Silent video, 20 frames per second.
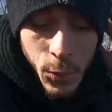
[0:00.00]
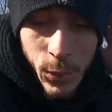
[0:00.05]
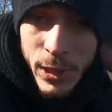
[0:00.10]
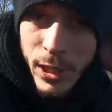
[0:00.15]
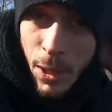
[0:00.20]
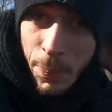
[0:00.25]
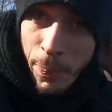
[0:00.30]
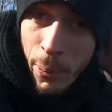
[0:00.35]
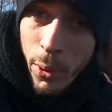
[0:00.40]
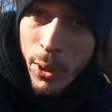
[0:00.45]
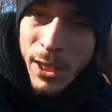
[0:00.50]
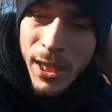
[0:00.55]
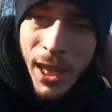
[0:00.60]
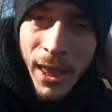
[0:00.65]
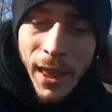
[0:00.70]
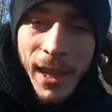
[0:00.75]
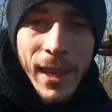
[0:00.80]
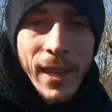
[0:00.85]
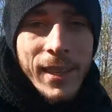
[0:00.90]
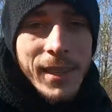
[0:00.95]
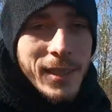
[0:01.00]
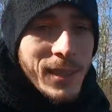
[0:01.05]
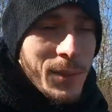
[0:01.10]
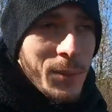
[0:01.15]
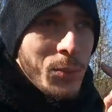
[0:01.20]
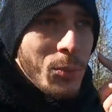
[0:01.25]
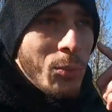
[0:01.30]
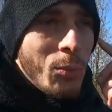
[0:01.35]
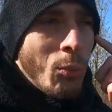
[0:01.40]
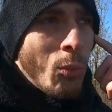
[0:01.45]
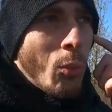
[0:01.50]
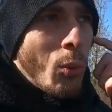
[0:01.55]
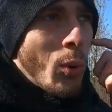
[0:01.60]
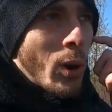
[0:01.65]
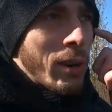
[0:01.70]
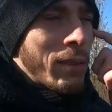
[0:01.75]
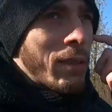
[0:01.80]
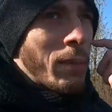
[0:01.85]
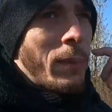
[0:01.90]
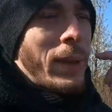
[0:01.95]
which I personally think is
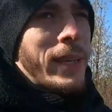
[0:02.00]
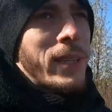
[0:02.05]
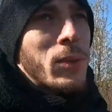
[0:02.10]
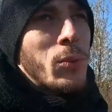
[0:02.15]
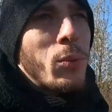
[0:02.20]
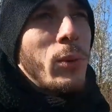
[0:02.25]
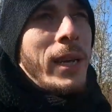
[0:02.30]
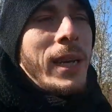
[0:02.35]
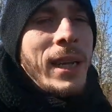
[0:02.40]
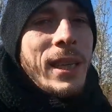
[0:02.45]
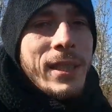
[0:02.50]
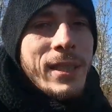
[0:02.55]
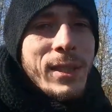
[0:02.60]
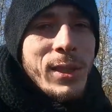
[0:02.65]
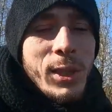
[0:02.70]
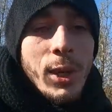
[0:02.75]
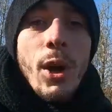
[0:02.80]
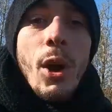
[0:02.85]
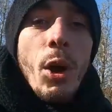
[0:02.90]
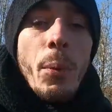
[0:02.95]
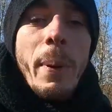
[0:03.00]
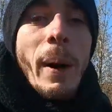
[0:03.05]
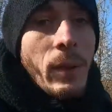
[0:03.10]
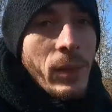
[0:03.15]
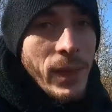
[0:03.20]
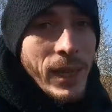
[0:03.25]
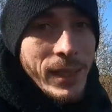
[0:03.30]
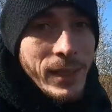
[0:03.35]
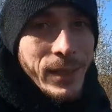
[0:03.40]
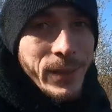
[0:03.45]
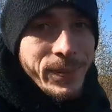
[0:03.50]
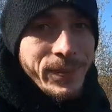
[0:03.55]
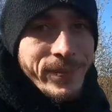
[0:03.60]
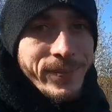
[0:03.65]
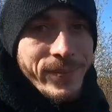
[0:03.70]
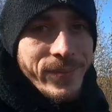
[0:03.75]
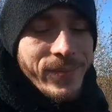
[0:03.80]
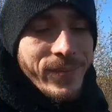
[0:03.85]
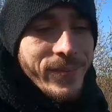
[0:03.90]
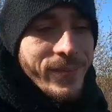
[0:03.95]
one of the best ways to go about things
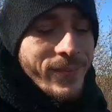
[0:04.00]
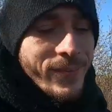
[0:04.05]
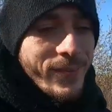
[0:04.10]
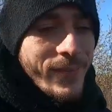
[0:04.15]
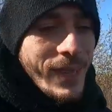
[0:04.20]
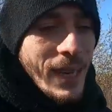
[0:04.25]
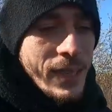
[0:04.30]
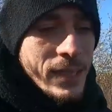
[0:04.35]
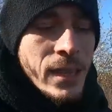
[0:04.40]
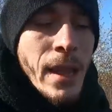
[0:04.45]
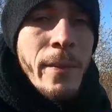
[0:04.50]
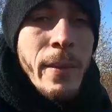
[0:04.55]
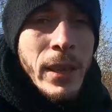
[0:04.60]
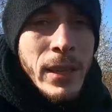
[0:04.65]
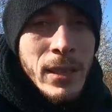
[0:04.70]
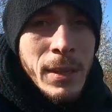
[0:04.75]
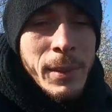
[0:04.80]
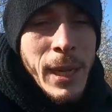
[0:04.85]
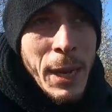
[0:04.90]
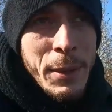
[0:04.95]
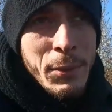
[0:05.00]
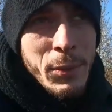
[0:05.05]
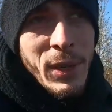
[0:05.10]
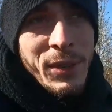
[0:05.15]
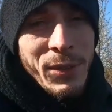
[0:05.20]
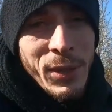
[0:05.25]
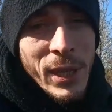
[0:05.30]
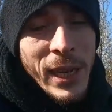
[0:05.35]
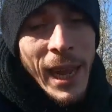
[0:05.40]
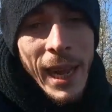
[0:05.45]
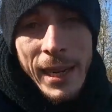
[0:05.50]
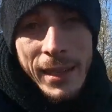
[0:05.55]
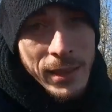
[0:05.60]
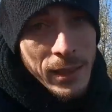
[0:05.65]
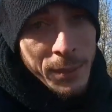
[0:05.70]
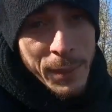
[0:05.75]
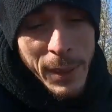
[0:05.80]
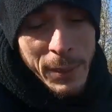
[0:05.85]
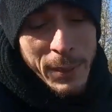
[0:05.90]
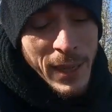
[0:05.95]
something sometimes we forget,
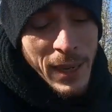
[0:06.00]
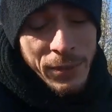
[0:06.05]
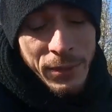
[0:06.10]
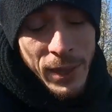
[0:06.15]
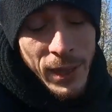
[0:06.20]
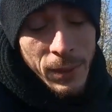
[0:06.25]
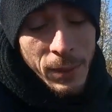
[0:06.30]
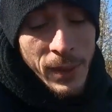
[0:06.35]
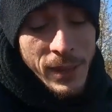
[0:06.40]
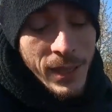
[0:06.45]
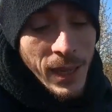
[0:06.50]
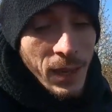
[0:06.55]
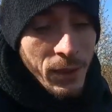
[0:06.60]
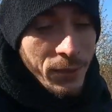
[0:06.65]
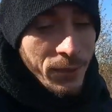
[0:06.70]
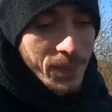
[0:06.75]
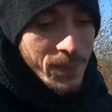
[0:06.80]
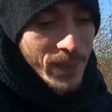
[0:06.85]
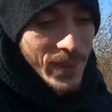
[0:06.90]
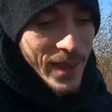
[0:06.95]
and sometimes I forget myself,